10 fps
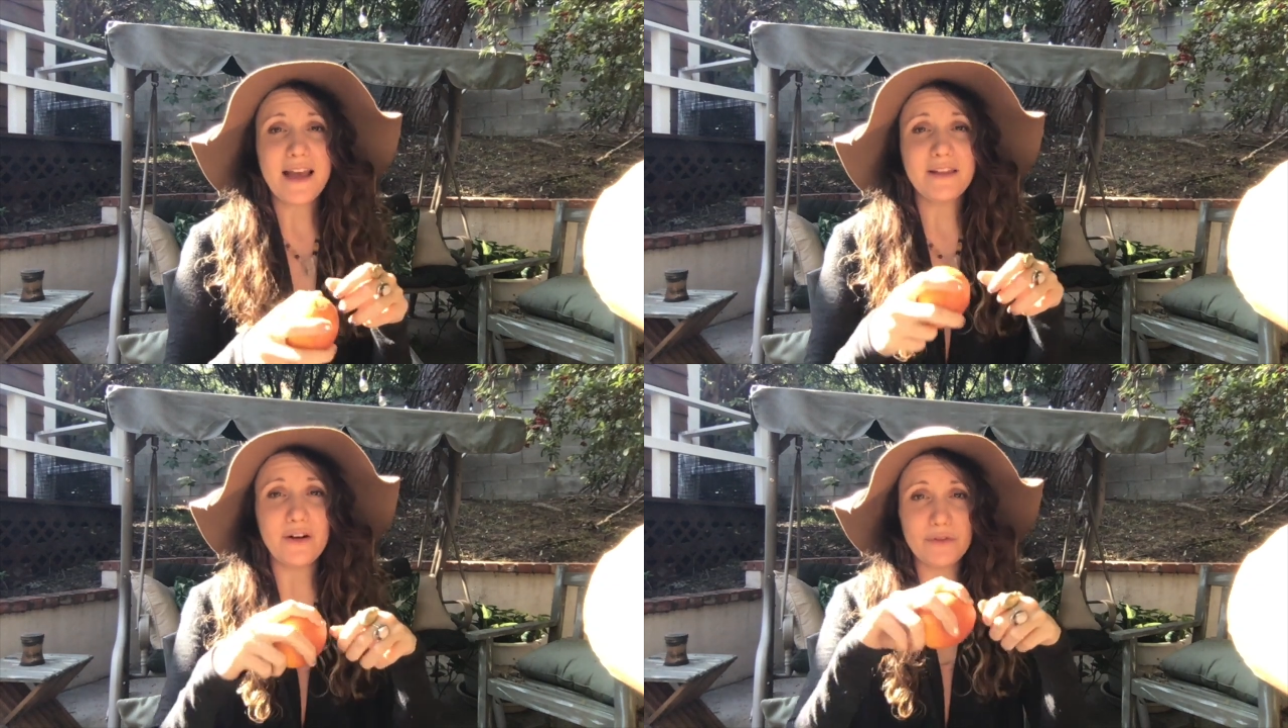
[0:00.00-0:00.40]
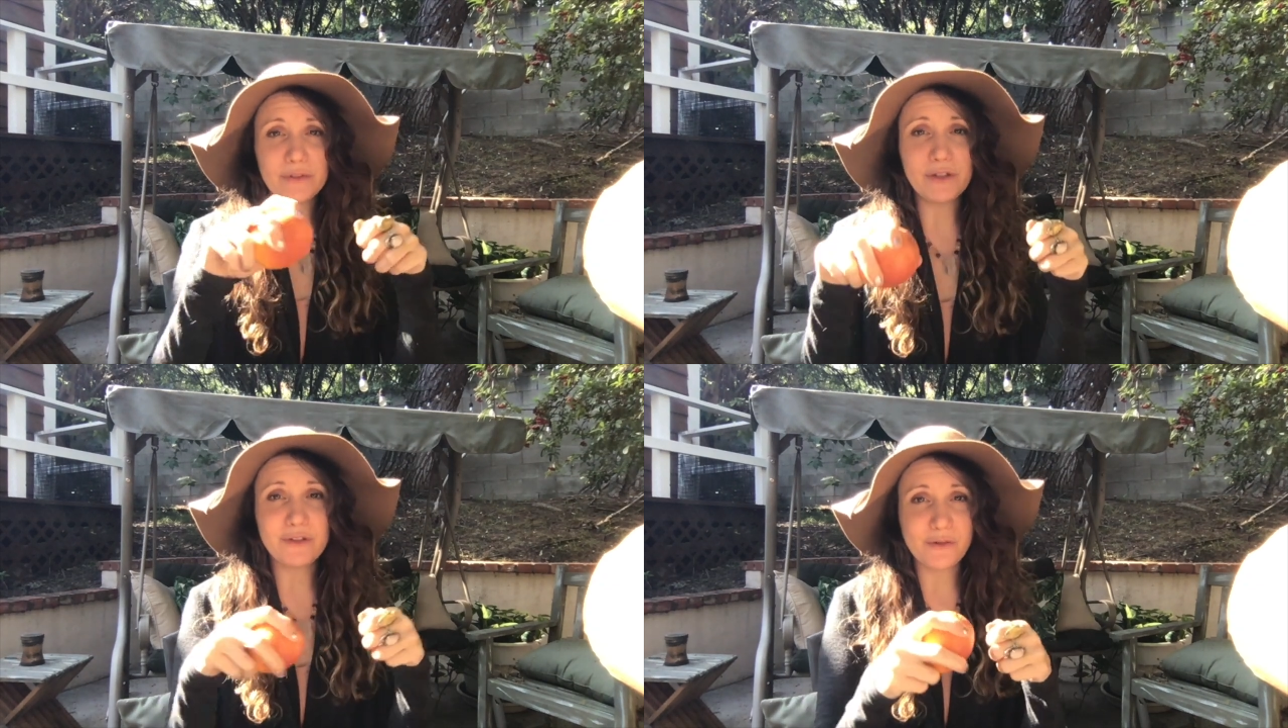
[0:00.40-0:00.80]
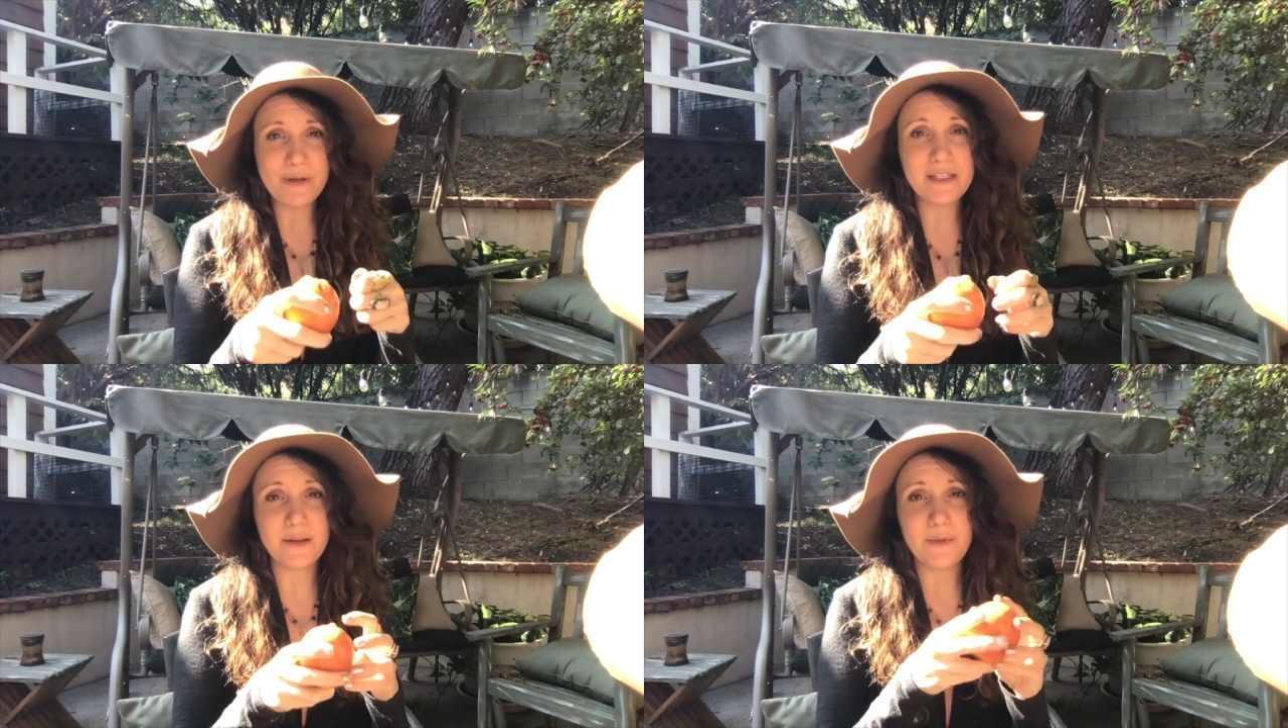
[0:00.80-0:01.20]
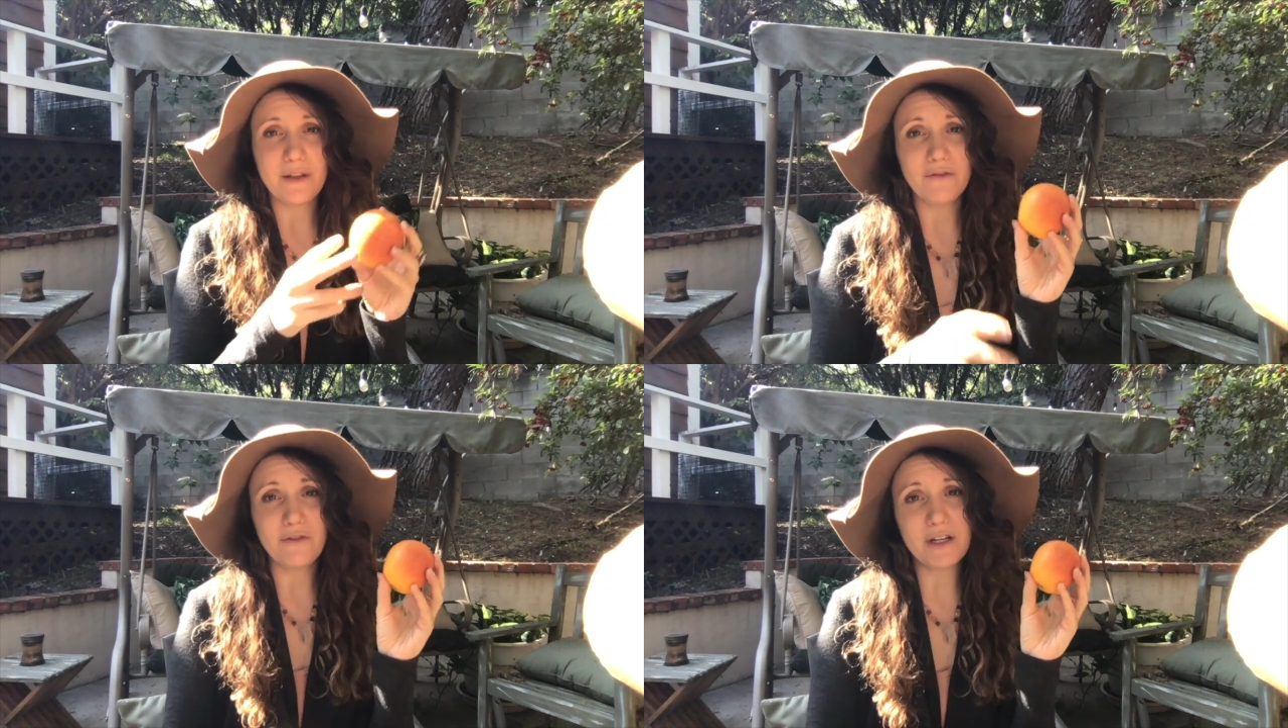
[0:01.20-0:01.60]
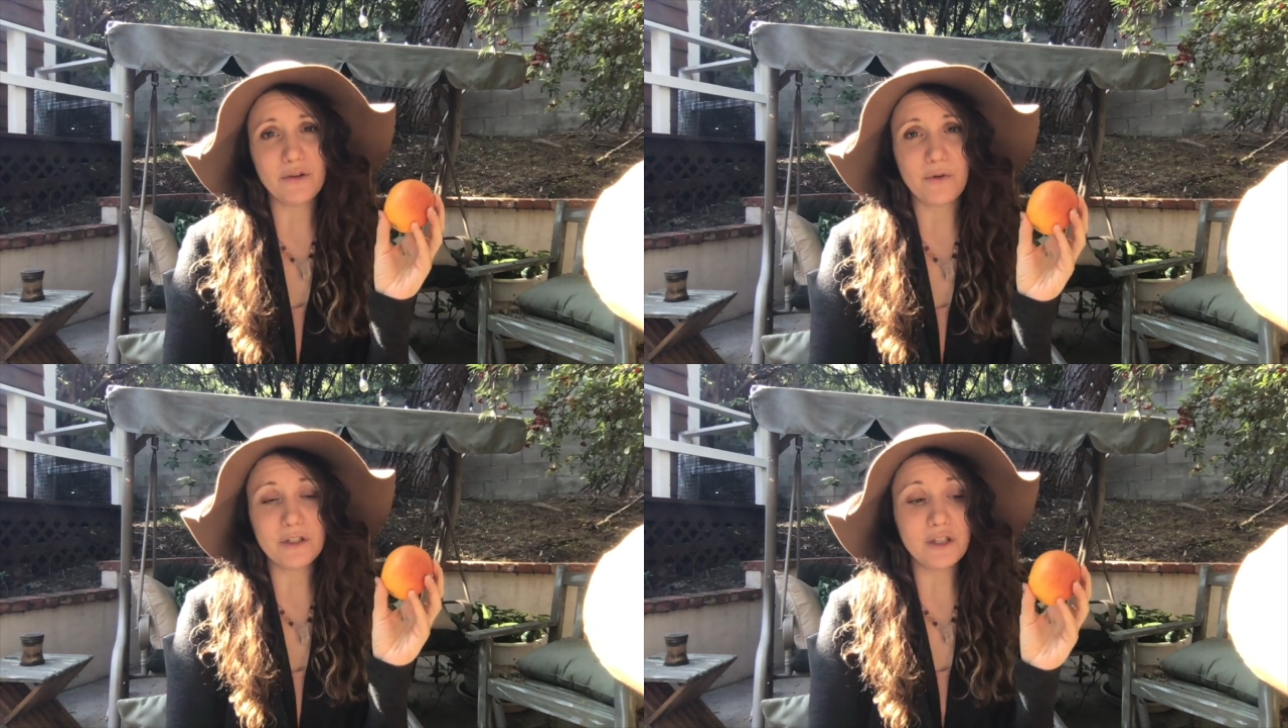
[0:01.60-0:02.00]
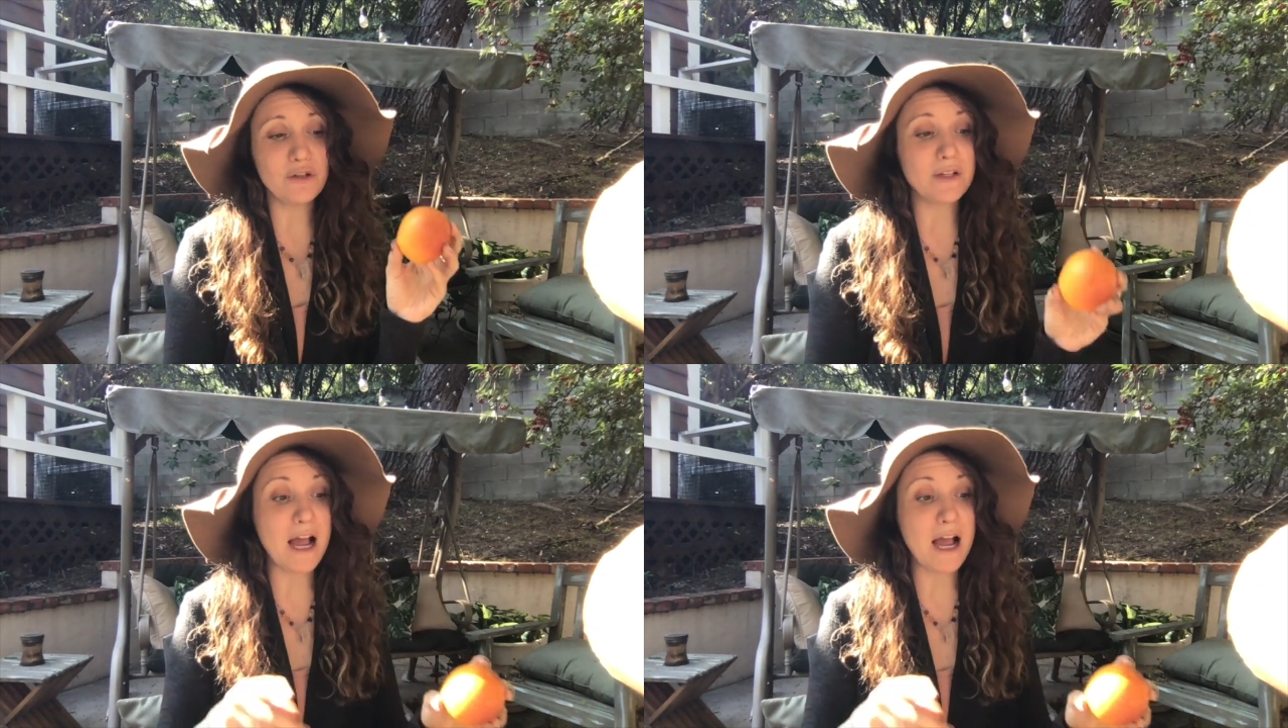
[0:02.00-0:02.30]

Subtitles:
and then also squeeze some of the fresh orange juice.